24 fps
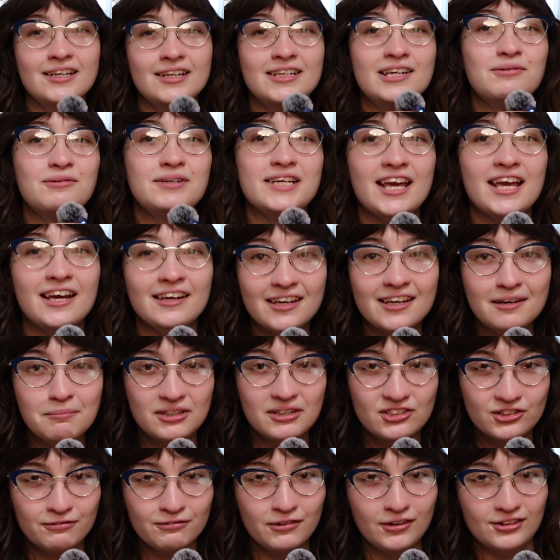Now, we can't get
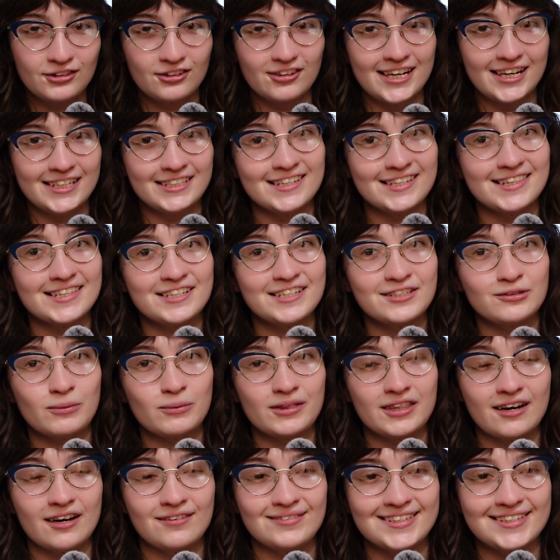much further into this
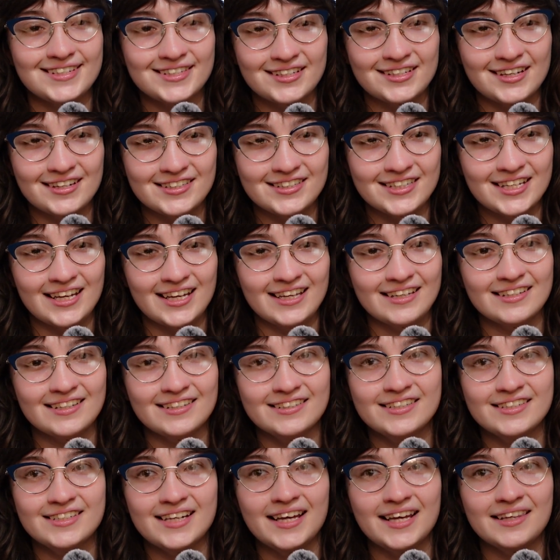without discussing
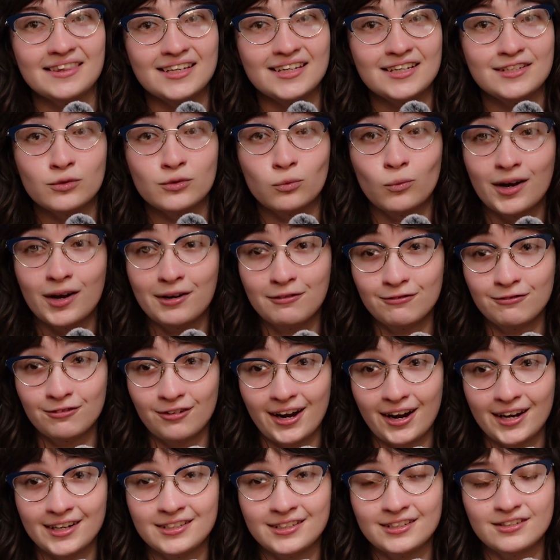Stanley's one
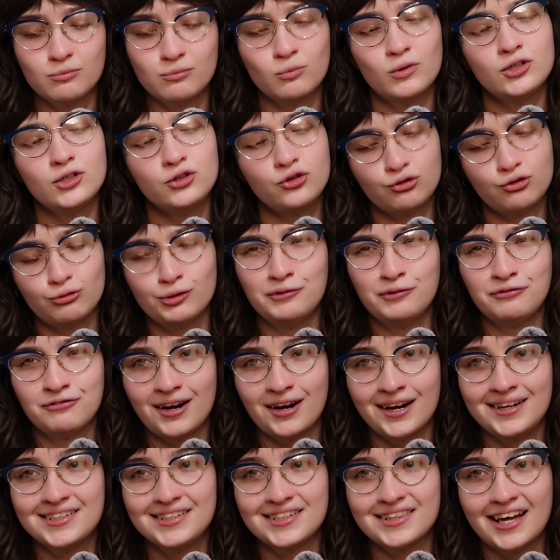friend, one true
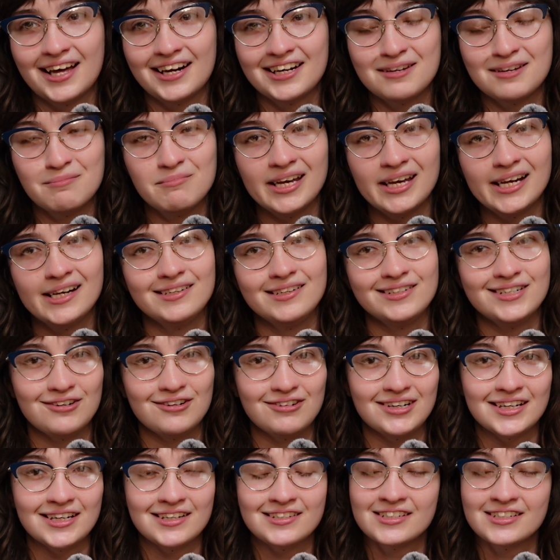friend that he made
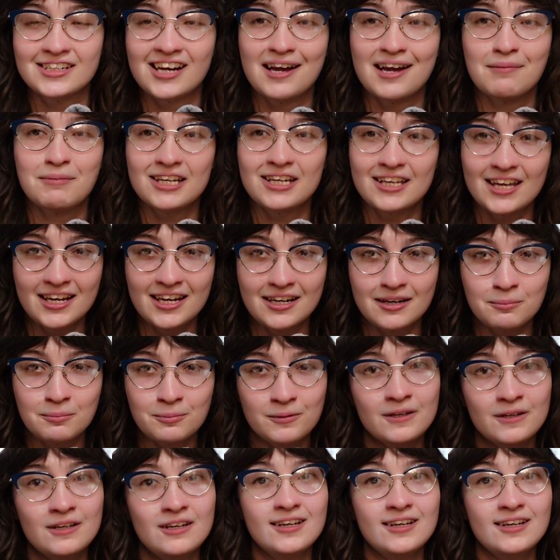during his time at camp,